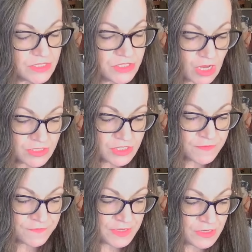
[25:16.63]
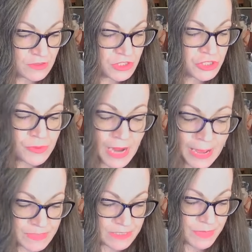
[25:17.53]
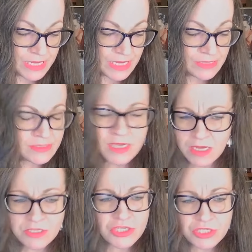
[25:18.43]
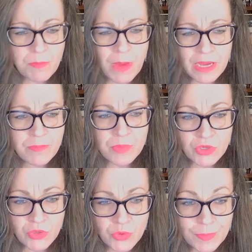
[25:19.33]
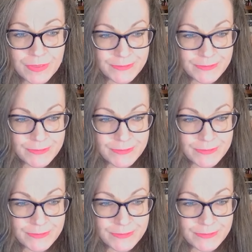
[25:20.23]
Dr. Phil trapped me and touched my boob.